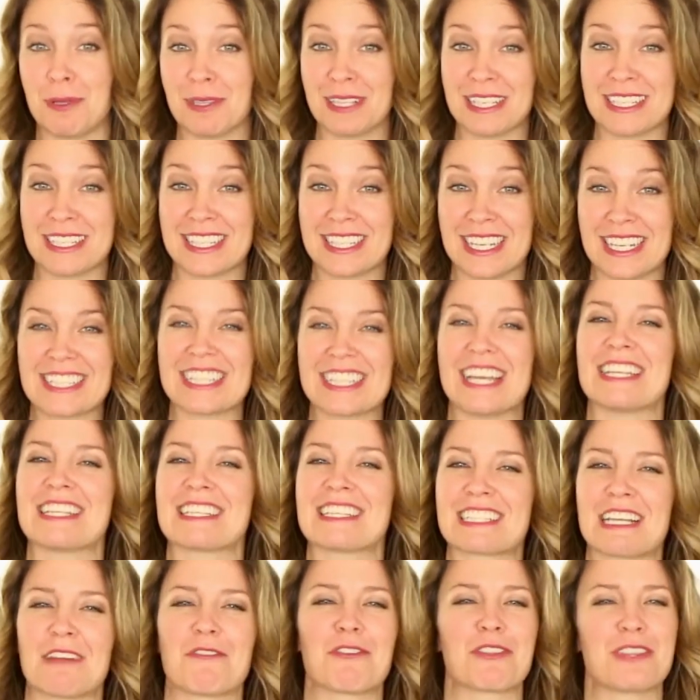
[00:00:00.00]
listings and
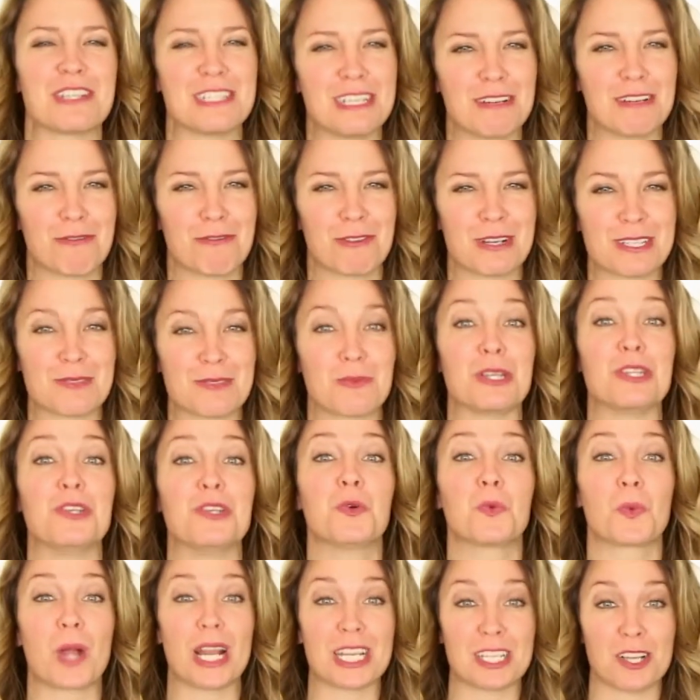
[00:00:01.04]
discover the difference when you
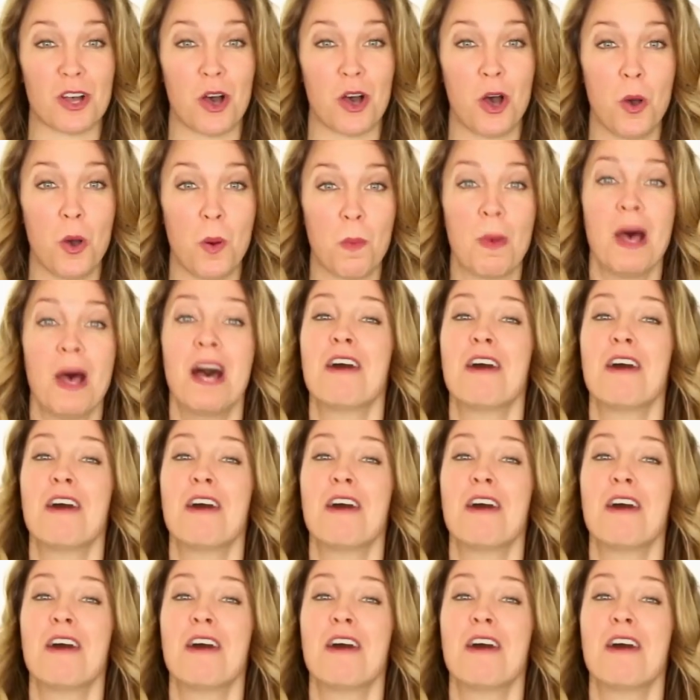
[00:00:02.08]
rent a home